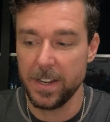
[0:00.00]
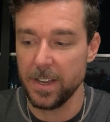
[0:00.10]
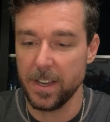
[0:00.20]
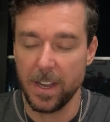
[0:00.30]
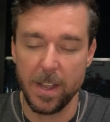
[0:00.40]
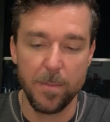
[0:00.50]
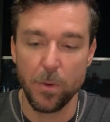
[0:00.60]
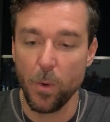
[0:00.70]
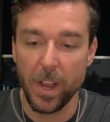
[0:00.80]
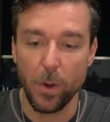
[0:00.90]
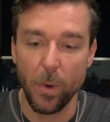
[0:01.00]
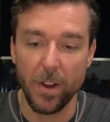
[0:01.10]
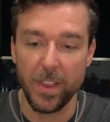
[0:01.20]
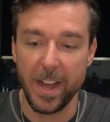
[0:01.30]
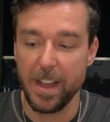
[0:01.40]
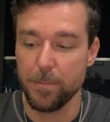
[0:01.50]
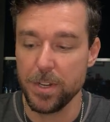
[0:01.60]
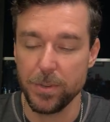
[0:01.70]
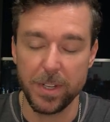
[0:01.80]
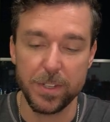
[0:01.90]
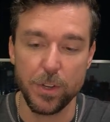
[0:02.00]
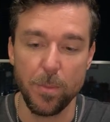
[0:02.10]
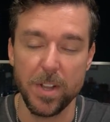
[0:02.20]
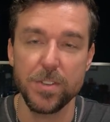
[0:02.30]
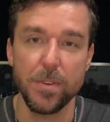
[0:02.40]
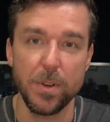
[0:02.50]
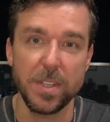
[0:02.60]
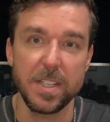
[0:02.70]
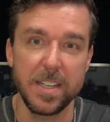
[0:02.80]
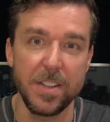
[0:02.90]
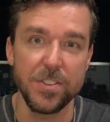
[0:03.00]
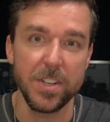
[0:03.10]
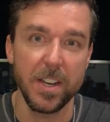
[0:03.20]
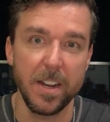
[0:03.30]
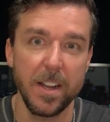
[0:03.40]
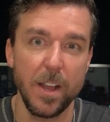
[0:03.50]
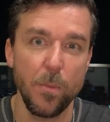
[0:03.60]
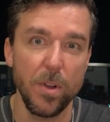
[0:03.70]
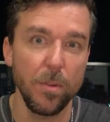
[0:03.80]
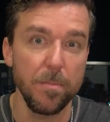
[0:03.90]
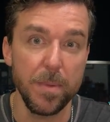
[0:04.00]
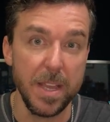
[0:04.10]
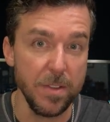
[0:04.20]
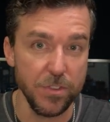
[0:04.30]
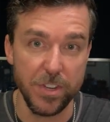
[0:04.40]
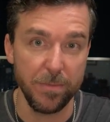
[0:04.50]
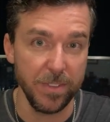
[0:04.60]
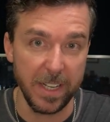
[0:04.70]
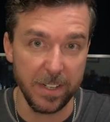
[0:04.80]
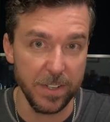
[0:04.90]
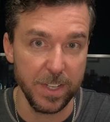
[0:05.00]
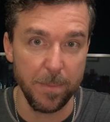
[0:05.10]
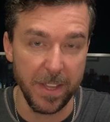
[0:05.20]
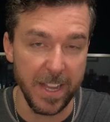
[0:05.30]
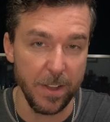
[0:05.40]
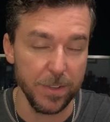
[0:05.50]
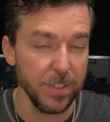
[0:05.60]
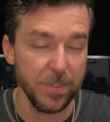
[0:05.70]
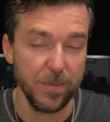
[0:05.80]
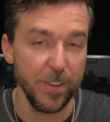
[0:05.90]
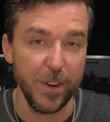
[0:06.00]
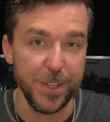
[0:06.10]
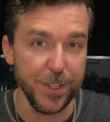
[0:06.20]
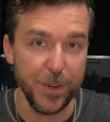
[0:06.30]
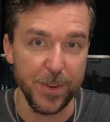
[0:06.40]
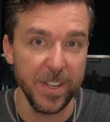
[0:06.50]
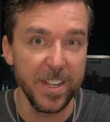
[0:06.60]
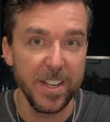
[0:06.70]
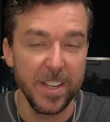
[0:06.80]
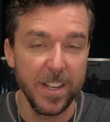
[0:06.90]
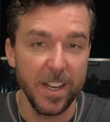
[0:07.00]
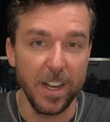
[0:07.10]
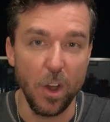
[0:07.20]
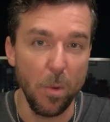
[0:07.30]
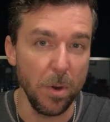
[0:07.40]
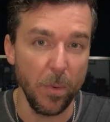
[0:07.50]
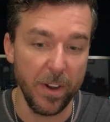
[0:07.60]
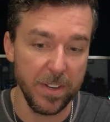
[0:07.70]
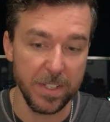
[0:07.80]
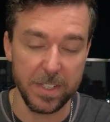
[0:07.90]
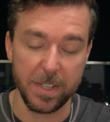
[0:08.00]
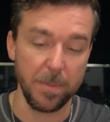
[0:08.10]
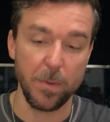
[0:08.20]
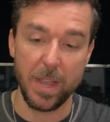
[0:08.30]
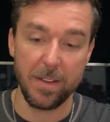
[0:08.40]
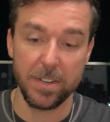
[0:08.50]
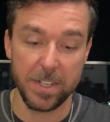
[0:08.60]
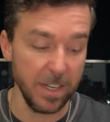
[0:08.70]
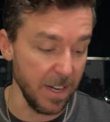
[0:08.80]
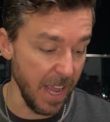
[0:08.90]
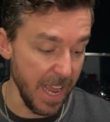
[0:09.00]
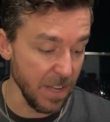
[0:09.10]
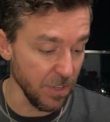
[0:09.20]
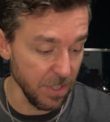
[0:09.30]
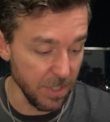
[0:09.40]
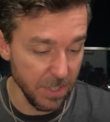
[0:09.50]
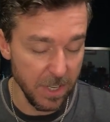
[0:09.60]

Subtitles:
I am quite aware that I have been doing so much focused attention, and I will be shifting to something else very soon. Open awareness is something we haven't done in ages.